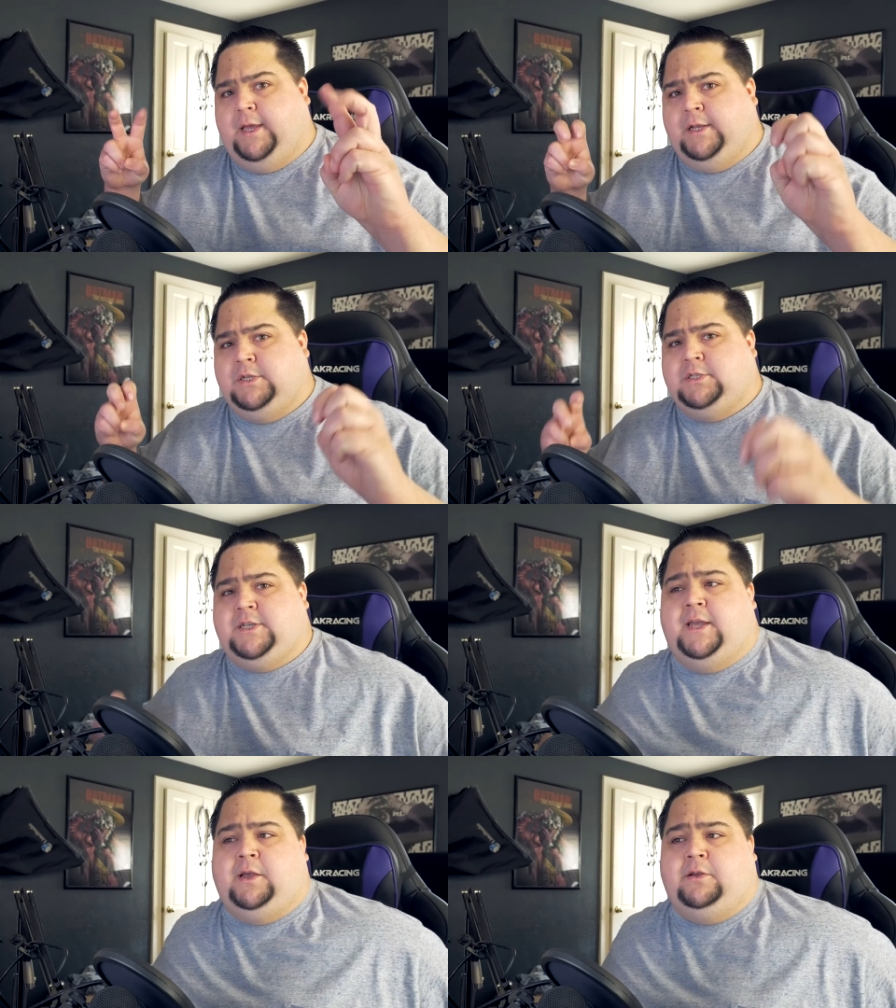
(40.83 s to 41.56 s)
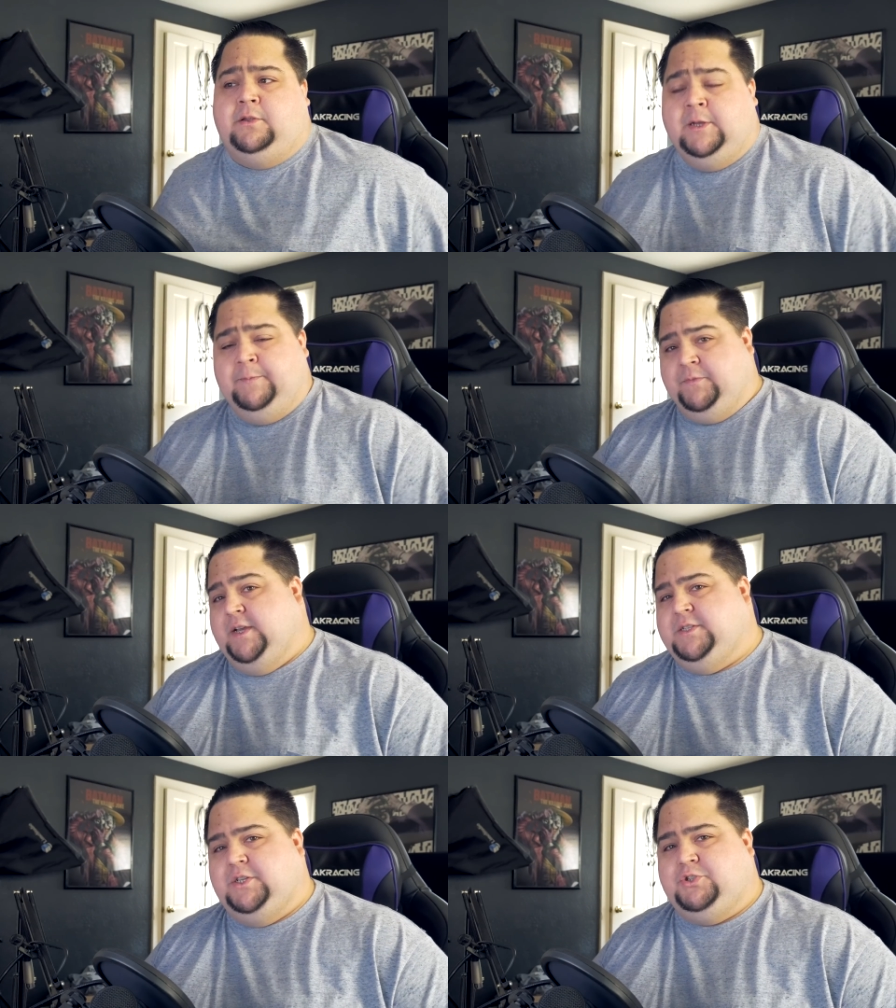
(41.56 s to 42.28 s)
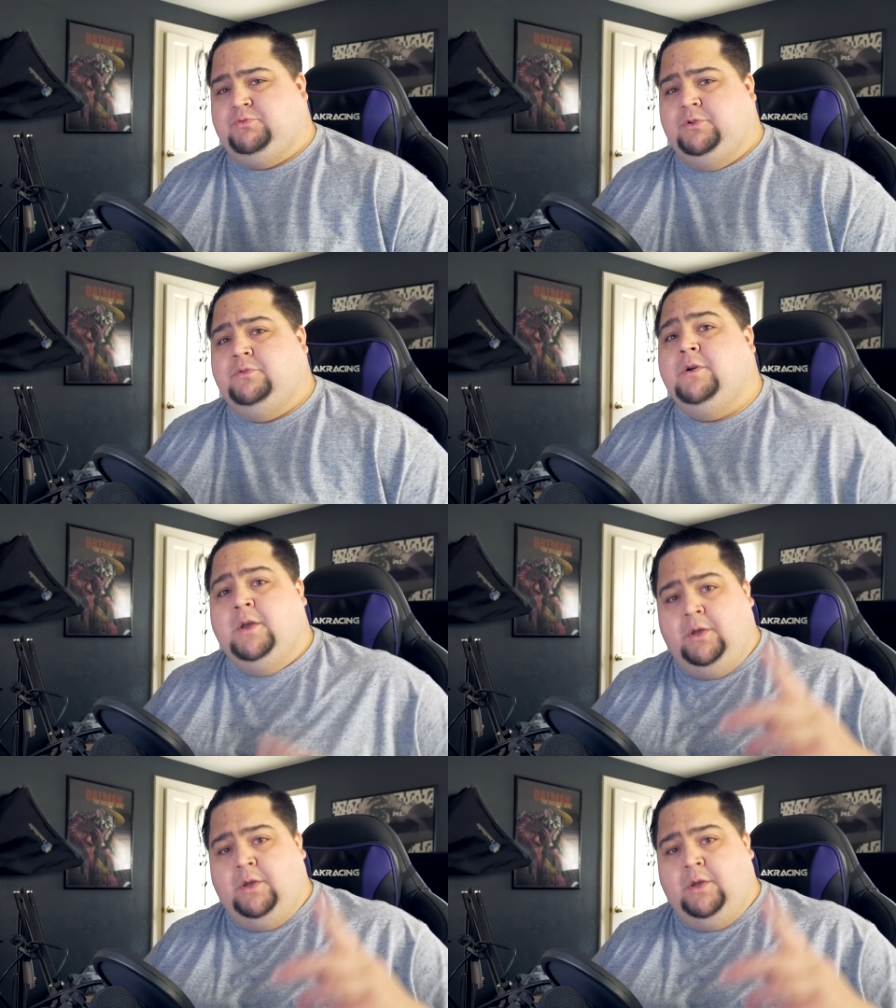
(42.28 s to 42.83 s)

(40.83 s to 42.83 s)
Intel. Is it true?